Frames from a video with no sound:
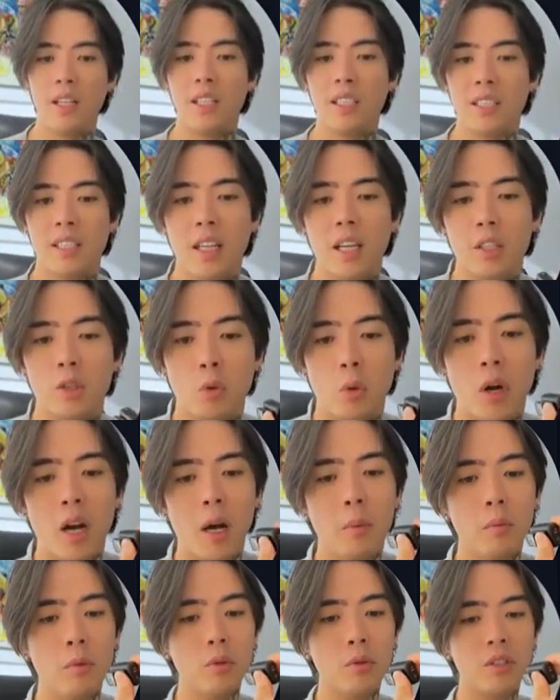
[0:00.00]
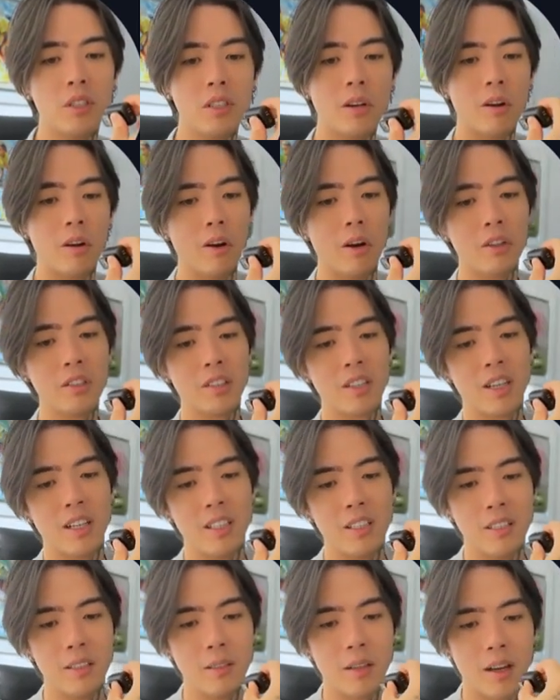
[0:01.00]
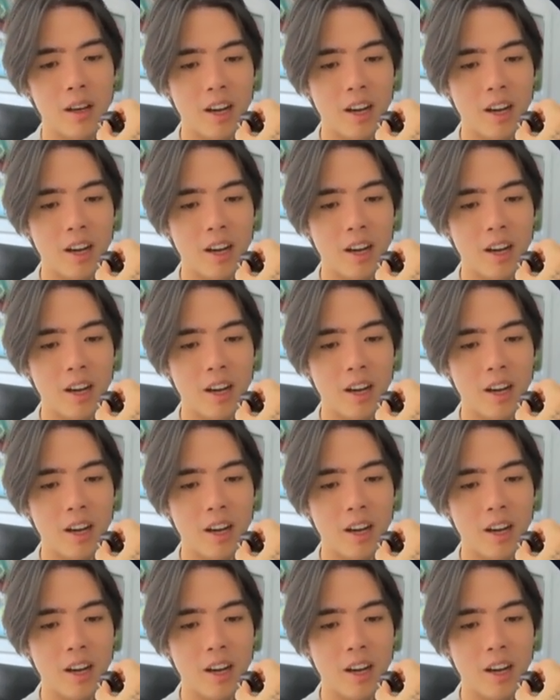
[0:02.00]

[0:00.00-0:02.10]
That's why I'm using a lot, and